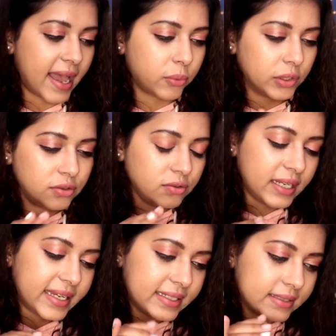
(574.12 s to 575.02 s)
I want to
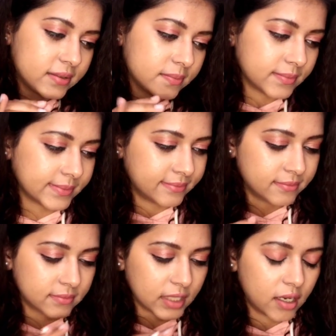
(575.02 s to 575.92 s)
like
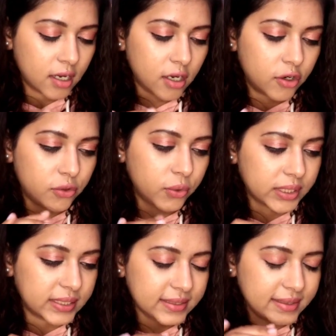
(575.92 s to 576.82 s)

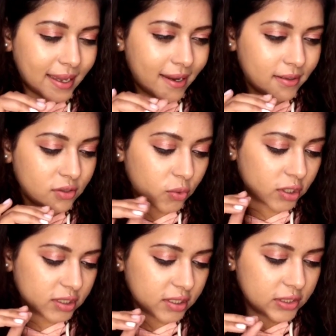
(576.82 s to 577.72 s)
ruin this and
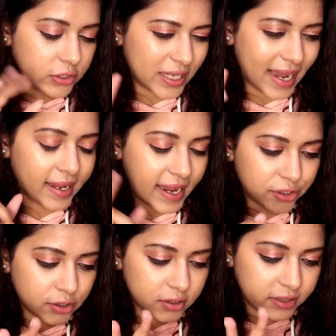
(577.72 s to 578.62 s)
swatch it. Should I? I
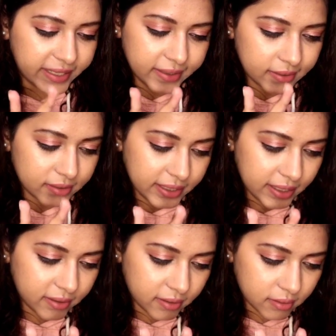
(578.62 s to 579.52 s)
should, right?
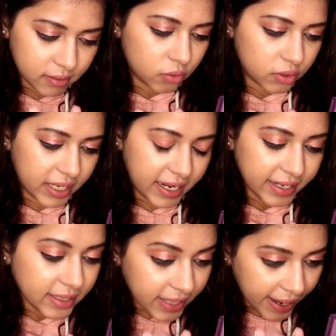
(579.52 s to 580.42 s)
Yeah.
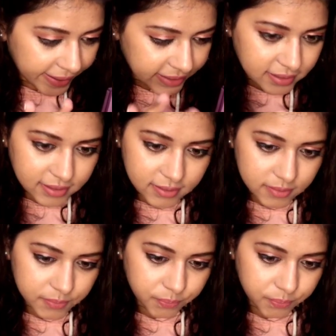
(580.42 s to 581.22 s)
Okay, nice.